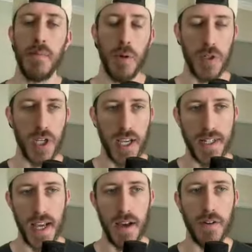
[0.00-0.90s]
pushing it
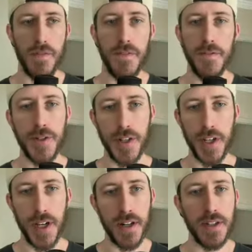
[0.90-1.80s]
down to future
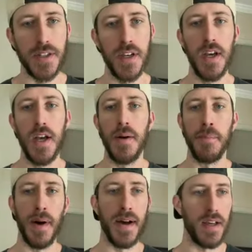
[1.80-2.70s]
years.
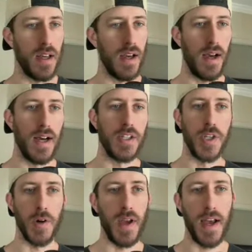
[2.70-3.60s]
But
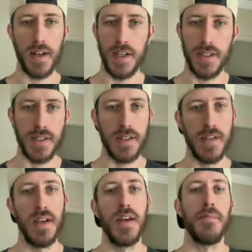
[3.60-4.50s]
Jonah Ellis,
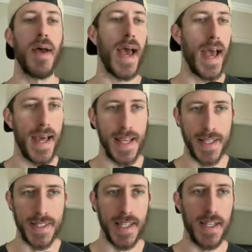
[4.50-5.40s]
Matt
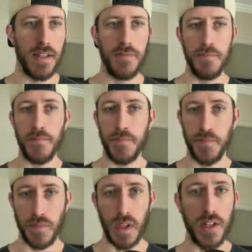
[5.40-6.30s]
Henningsen,
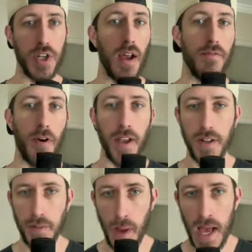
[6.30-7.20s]
John
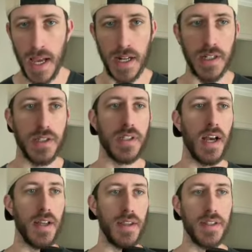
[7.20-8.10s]
Franklin Myers,
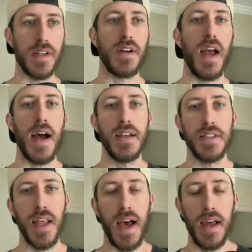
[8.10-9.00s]
these are
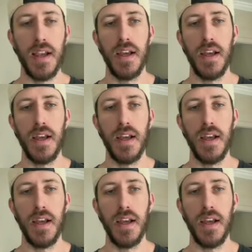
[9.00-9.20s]
guys that